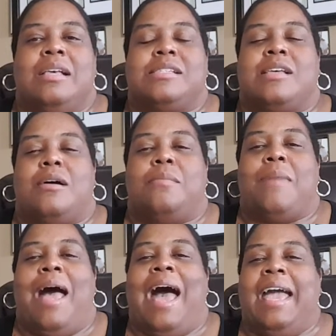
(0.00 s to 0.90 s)

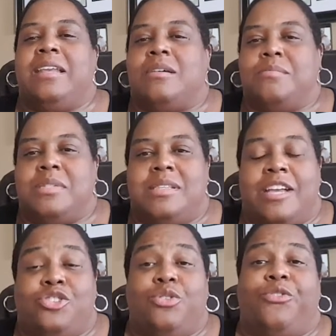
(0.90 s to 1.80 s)
some items
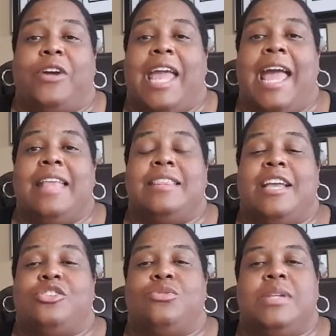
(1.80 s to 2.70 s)
that you forgot
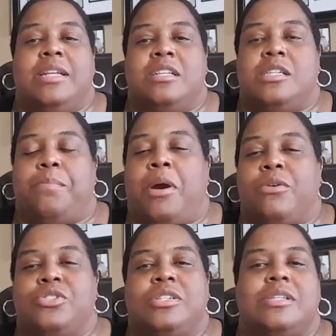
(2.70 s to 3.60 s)
that you needed to
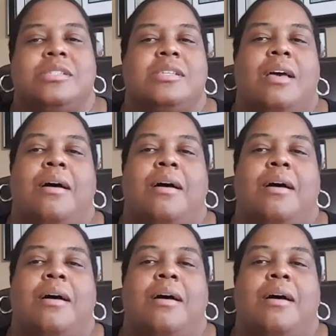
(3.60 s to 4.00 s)
purchase,